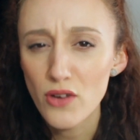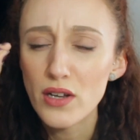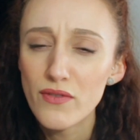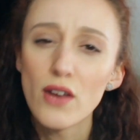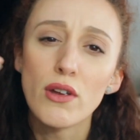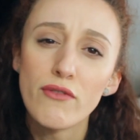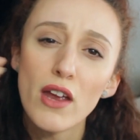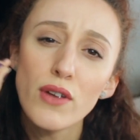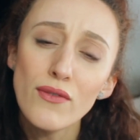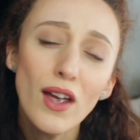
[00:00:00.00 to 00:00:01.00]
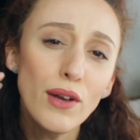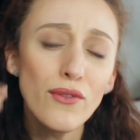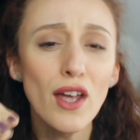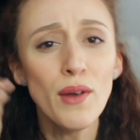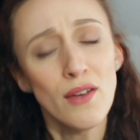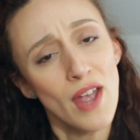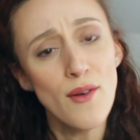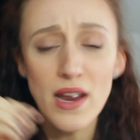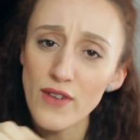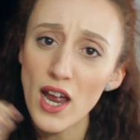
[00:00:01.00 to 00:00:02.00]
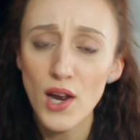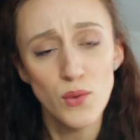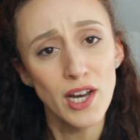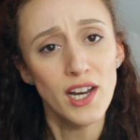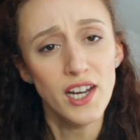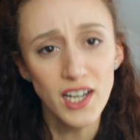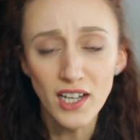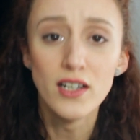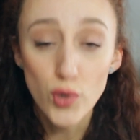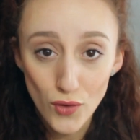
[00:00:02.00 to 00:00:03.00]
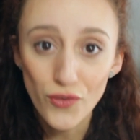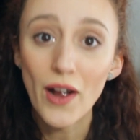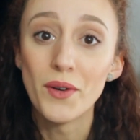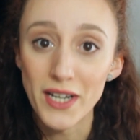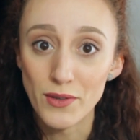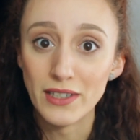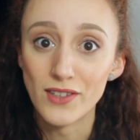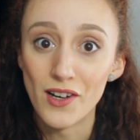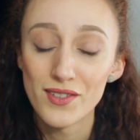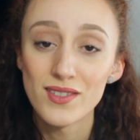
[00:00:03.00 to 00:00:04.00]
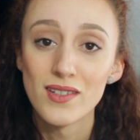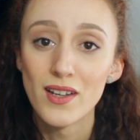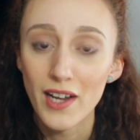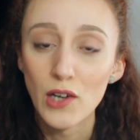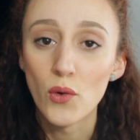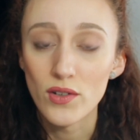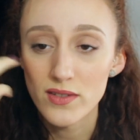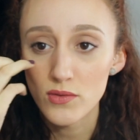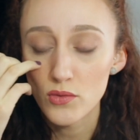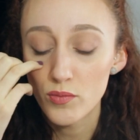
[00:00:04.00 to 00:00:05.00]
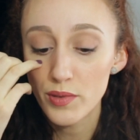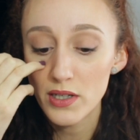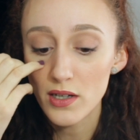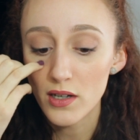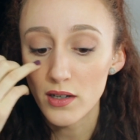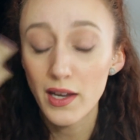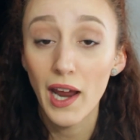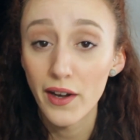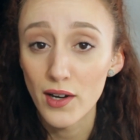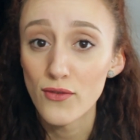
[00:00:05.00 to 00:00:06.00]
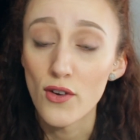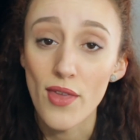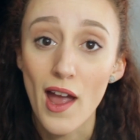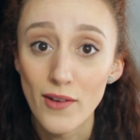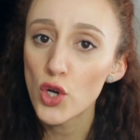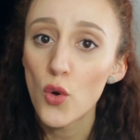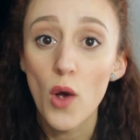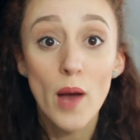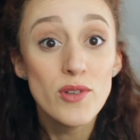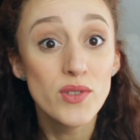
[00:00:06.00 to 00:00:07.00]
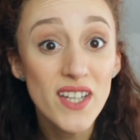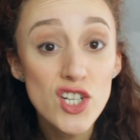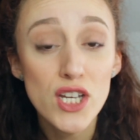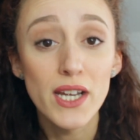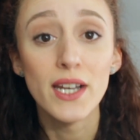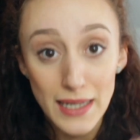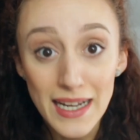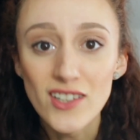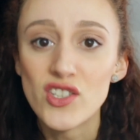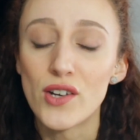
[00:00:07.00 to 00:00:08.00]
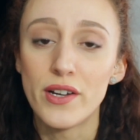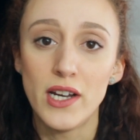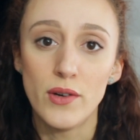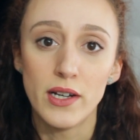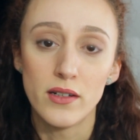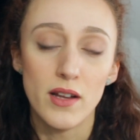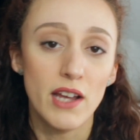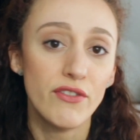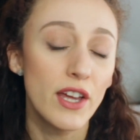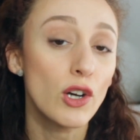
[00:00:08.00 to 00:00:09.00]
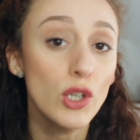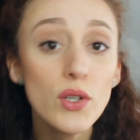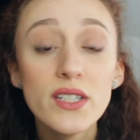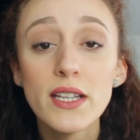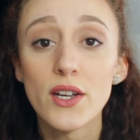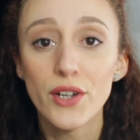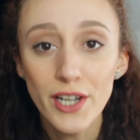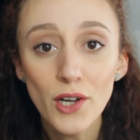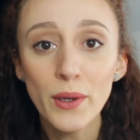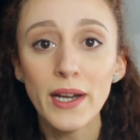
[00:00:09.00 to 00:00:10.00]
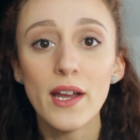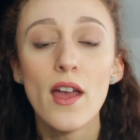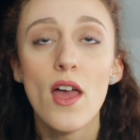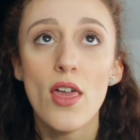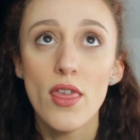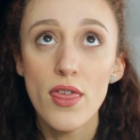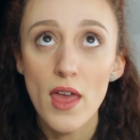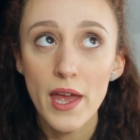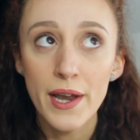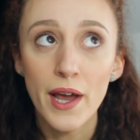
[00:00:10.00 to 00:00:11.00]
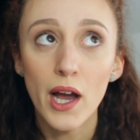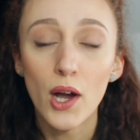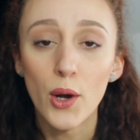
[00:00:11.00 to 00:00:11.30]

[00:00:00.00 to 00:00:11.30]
very, very, very, very, very, very, very profound hearing loss in order to be a candidate for that. So a musician needs their hearing. If they're losing their hearing, then